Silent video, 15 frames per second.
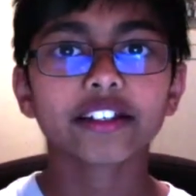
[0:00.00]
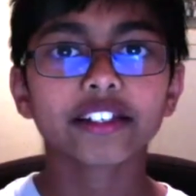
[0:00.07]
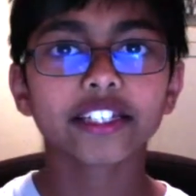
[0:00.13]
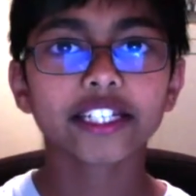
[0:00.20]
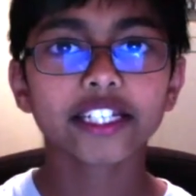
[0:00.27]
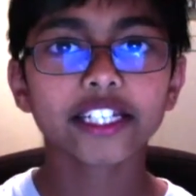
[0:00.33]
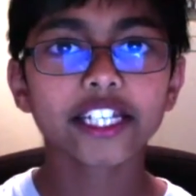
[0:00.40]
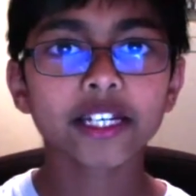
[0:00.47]

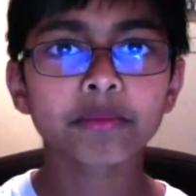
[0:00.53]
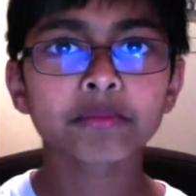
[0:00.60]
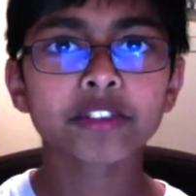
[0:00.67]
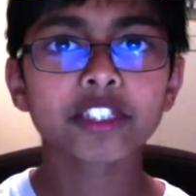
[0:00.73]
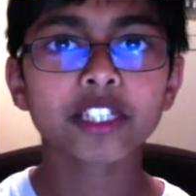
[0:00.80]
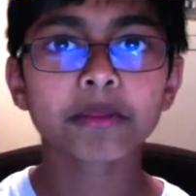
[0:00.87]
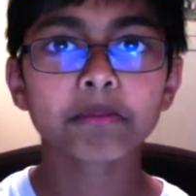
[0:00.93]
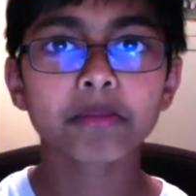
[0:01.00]
Helium
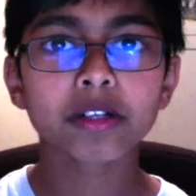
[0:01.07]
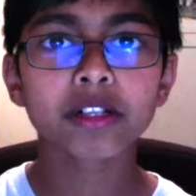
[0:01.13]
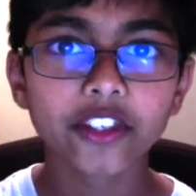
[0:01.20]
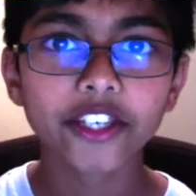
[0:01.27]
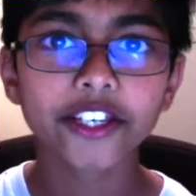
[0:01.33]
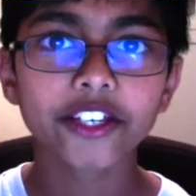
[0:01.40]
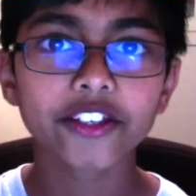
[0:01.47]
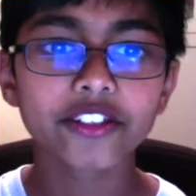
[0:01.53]
symbol
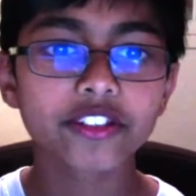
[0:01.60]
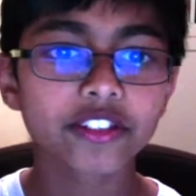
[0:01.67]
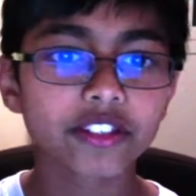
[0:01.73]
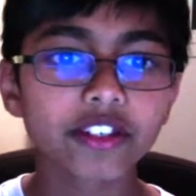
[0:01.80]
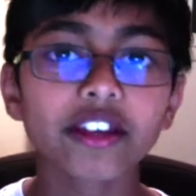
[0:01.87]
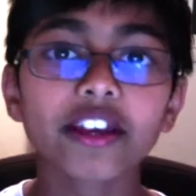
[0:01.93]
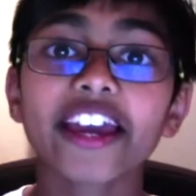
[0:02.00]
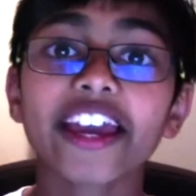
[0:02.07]
is
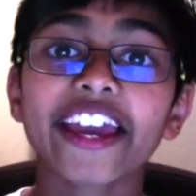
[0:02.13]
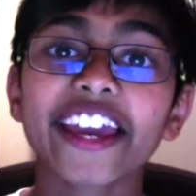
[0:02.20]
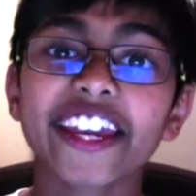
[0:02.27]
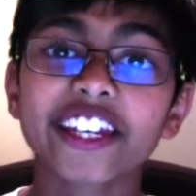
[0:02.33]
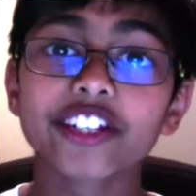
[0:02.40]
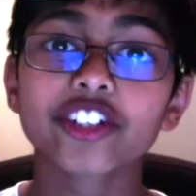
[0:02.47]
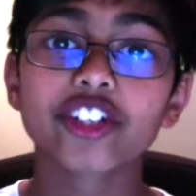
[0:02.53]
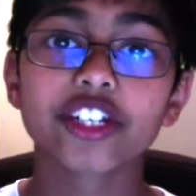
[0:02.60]

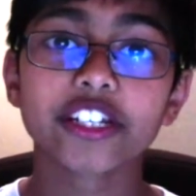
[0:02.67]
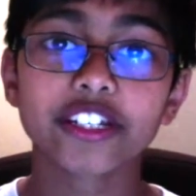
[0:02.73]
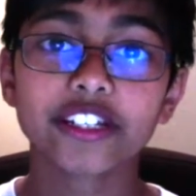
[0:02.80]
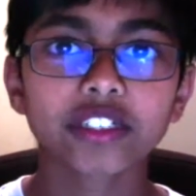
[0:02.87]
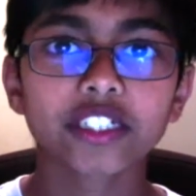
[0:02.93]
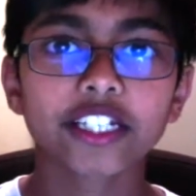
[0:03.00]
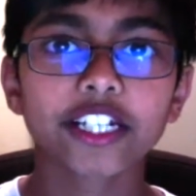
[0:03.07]
HE.